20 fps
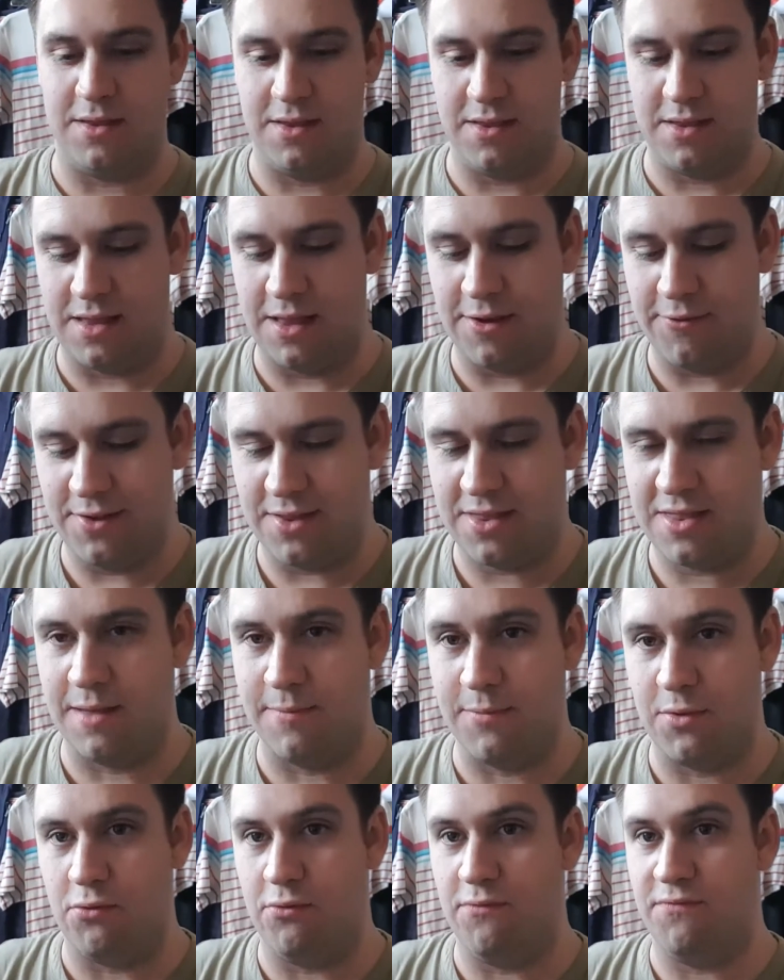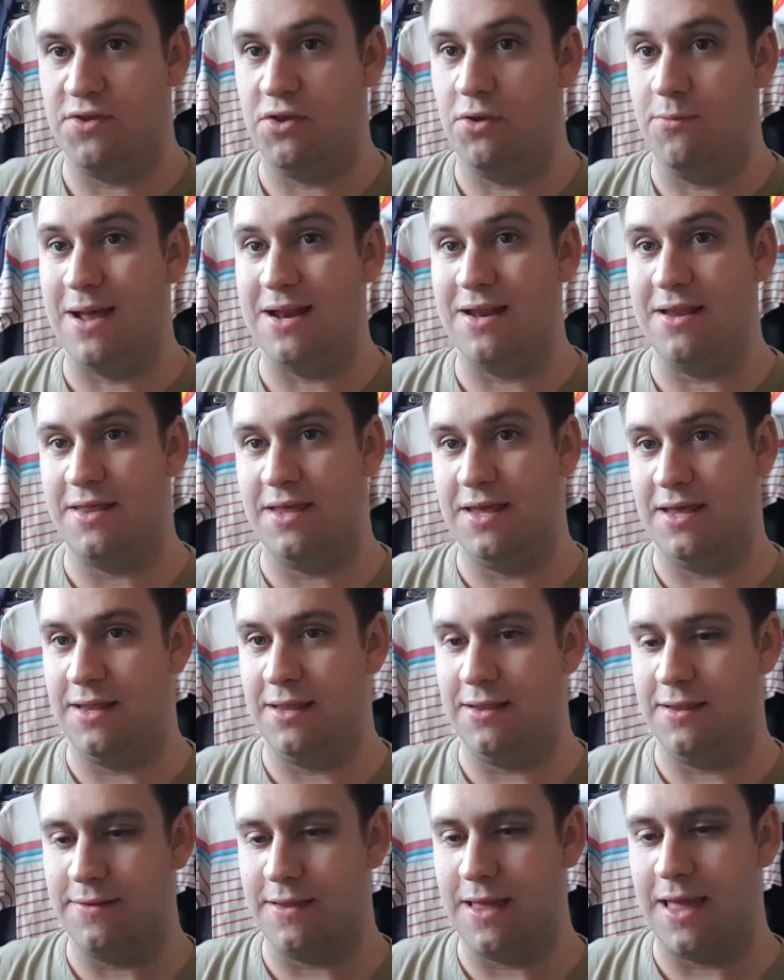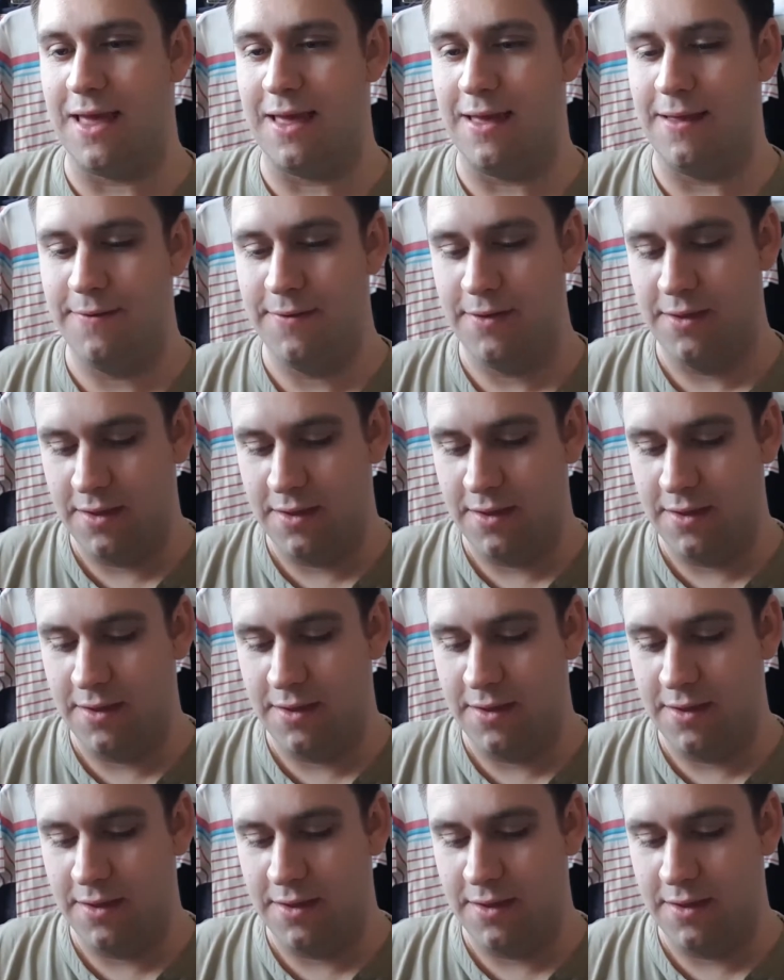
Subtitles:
there is some sort of humanity there.